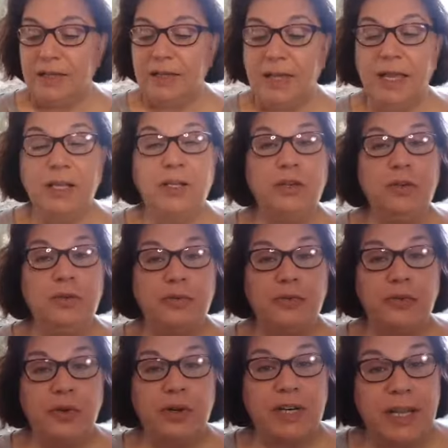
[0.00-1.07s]
thank you
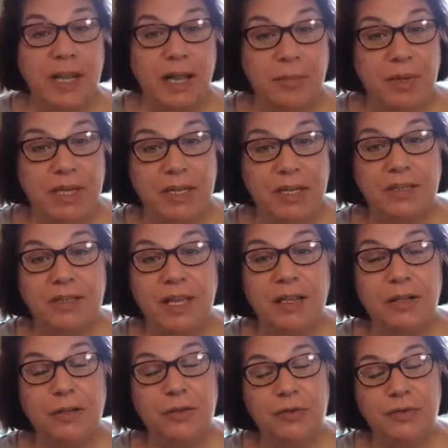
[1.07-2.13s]
for coming and
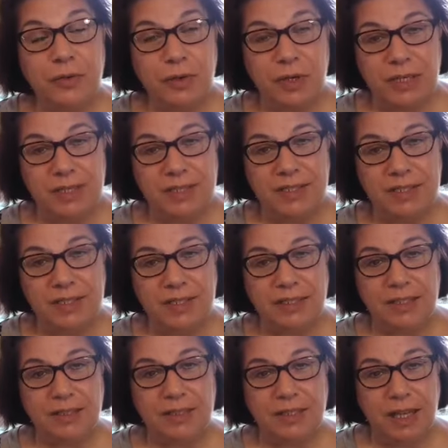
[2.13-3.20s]
thank you for
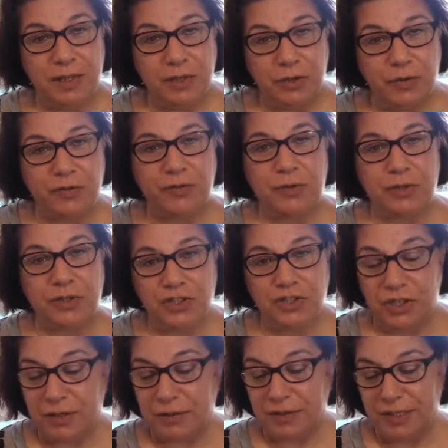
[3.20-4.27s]
listening and thank you for
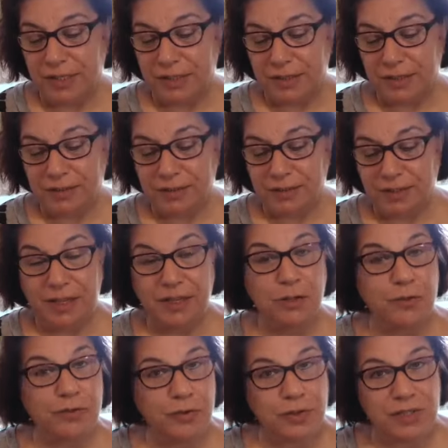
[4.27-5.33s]
sharing and thank
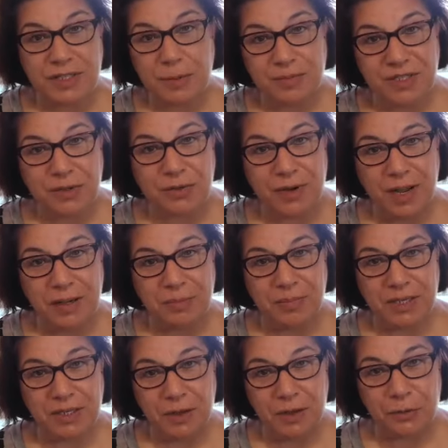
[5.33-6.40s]
you for subscribing.